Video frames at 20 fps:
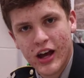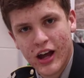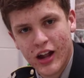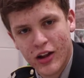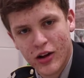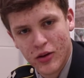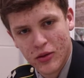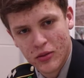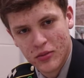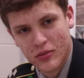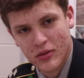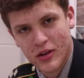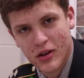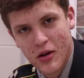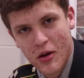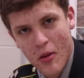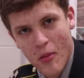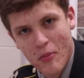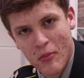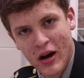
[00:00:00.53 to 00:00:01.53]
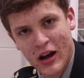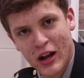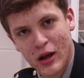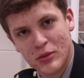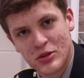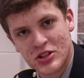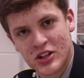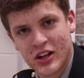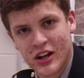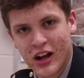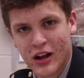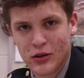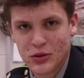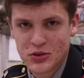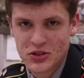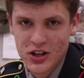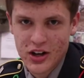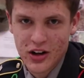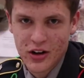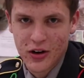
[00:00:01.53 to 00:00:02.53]
Hello, my name is Cadet
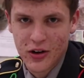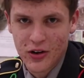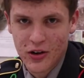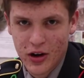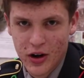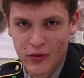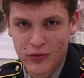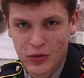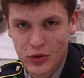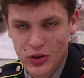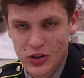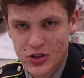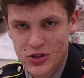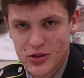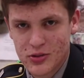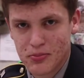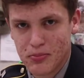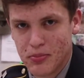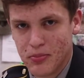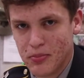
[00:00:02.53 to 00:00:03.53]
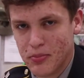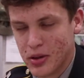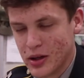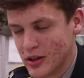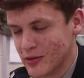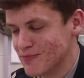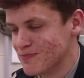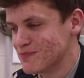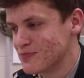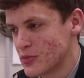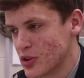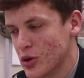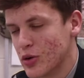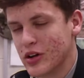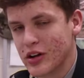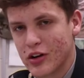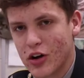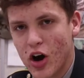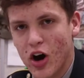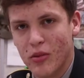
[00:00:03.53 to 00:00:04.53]
Lieutenant Colonel Humphreys, but you
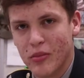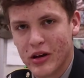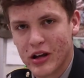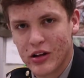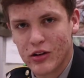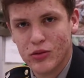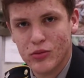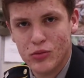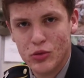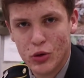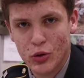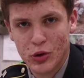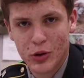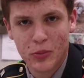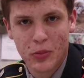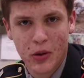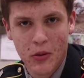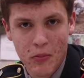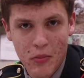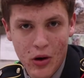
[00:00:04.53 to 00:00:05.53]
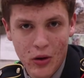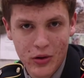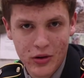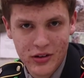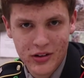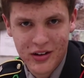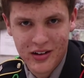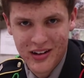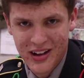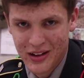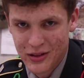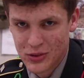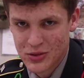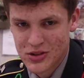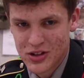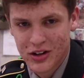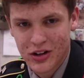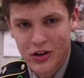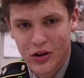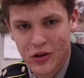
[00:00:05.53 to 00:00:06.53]
can call me newly promoted Cadet
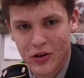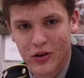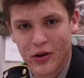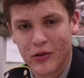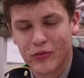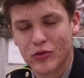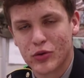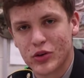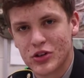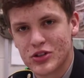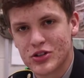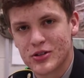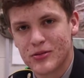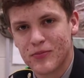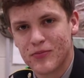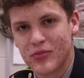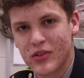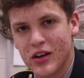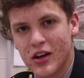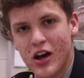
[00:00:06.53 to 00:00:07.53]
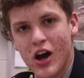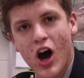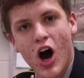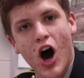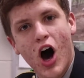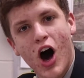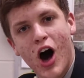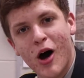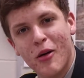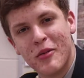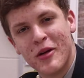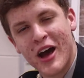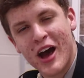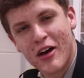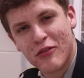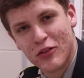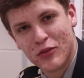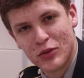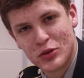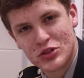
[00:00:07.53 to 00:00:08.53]
Lieutenant Colonel Humphreys. On
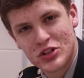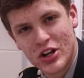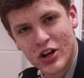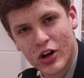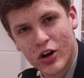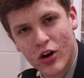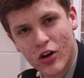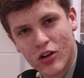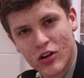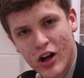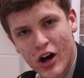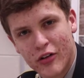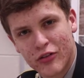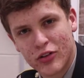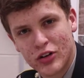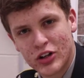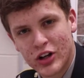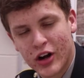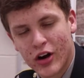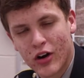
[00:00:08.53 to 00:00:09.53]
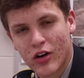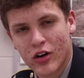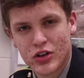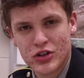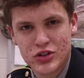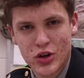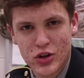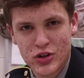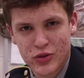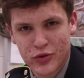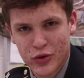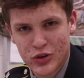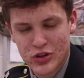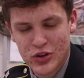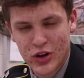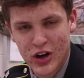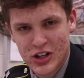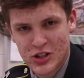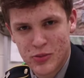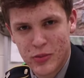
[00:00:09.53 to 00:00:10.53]
behalf of Lieutenant Colonel Lafreniere, Sergeant First
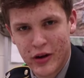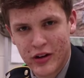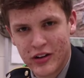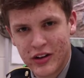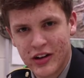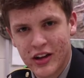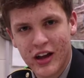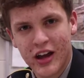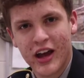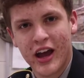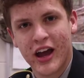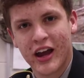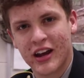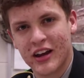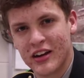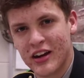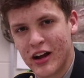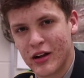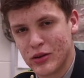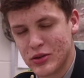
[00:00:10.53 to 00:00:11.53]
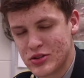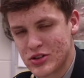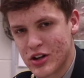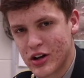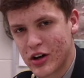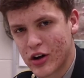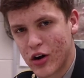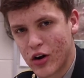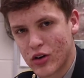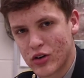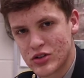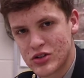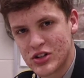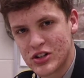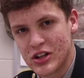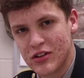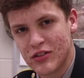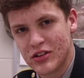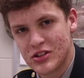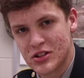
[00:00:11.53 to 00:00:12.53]
Class Bentley, and Cadet Lieutenant Colonel
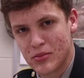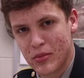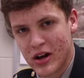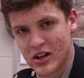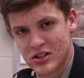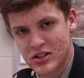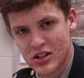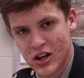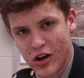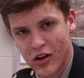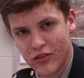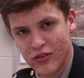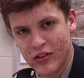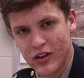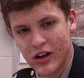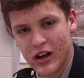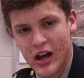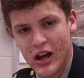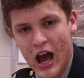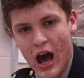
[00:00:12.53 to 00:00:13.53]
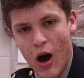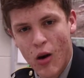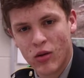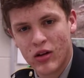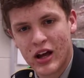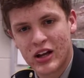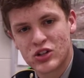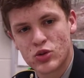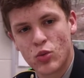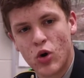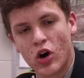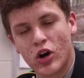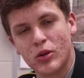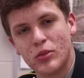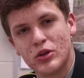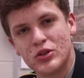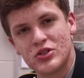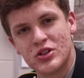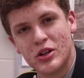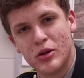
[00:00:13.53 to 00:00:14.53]
Stevens and myself, I would like to
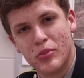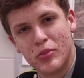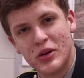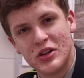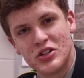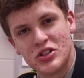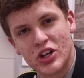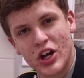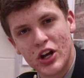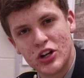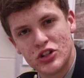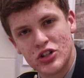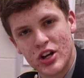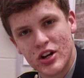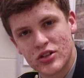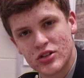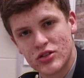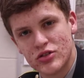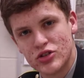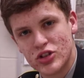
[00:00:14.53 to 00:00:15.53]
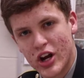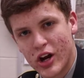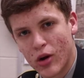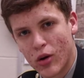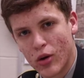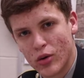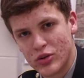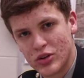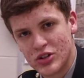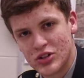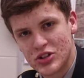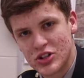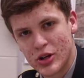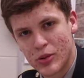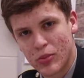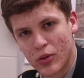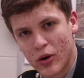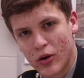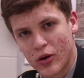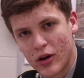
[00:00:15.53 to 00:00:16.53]
welcome you to the BCHS
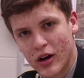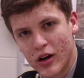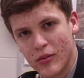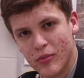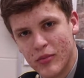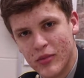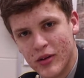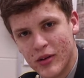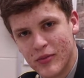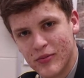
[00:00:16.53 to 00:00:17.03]
JROTC program.